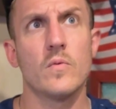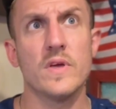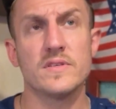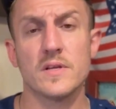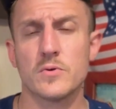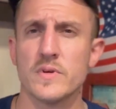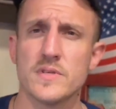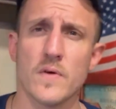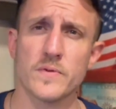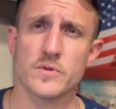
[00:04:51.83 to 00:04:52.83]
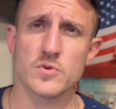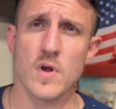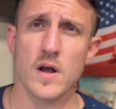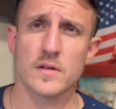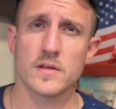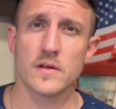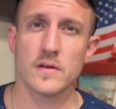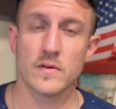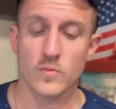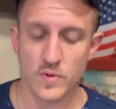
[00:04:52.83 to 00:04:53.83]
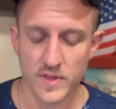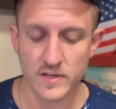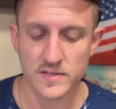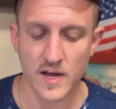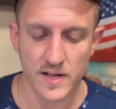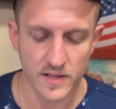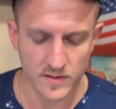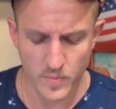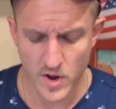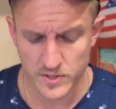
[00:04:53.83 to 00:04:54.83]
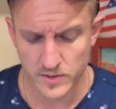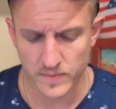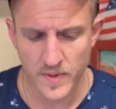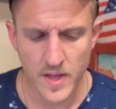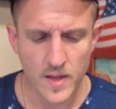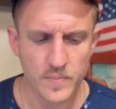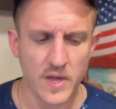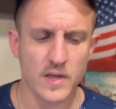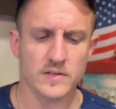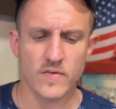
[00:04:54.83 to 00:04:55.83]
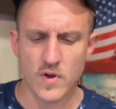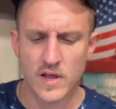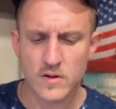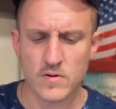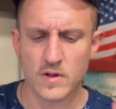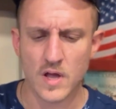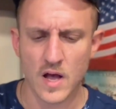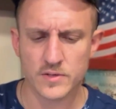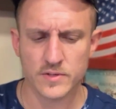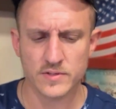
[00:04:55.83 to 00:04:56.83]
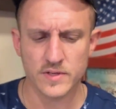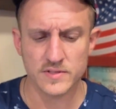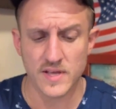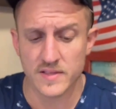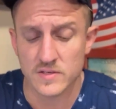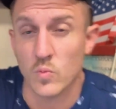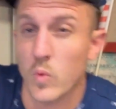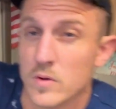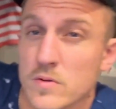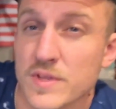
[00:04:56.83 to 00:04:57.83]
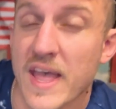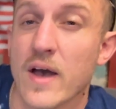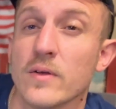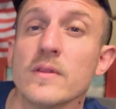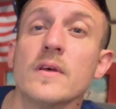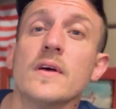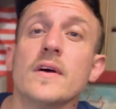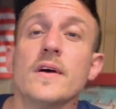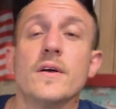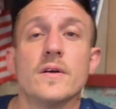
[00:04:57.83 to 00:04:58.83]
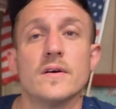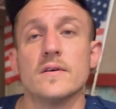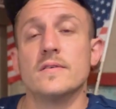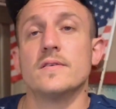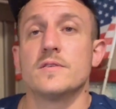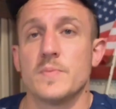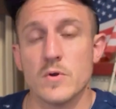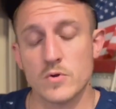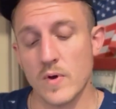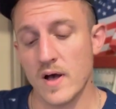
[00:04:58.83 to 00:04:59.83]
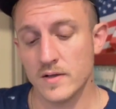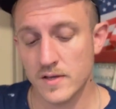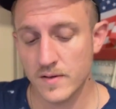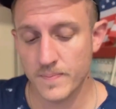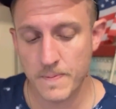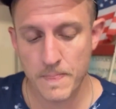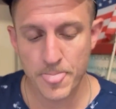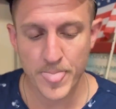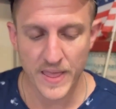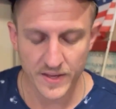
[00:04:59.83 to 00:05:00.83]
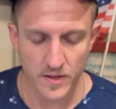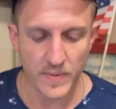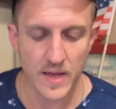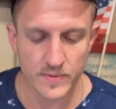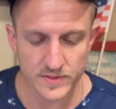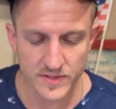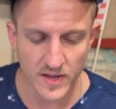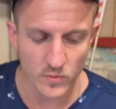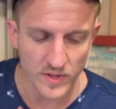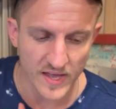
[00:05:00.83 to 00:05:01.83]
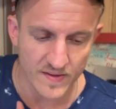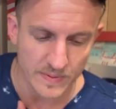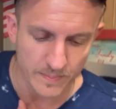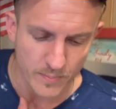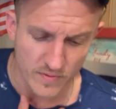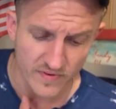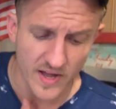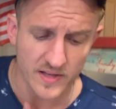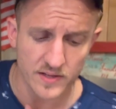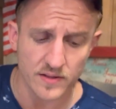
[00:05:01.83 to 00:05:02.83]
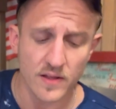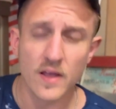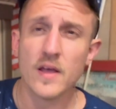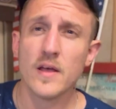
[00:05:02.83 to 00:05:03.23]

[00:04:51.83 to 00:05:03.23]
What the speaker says: We essentially self-destruct with anxiety and depression because of our inner consciousness and this watered down spirituality and commandments that we have been provided